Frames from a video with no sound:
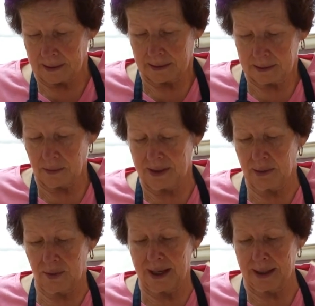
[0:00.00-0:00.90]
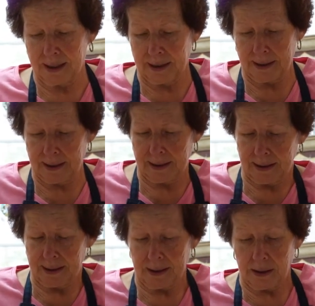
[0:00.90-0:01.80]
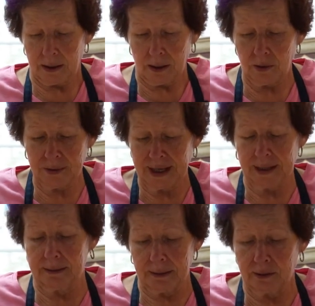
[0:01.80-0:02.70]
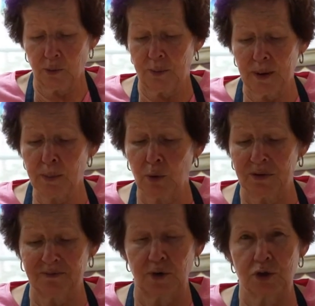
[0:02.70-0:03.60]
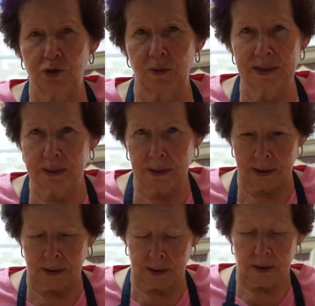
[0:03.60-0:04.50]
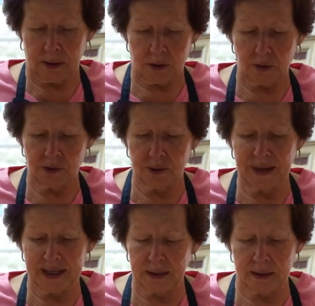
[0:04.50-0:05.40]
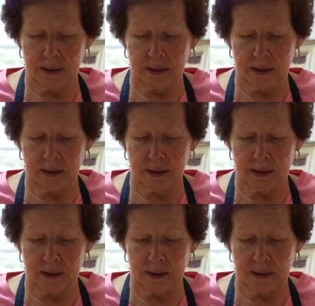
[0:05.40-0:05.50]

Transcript: So anyway, okay. Now remember on the first one, you're going to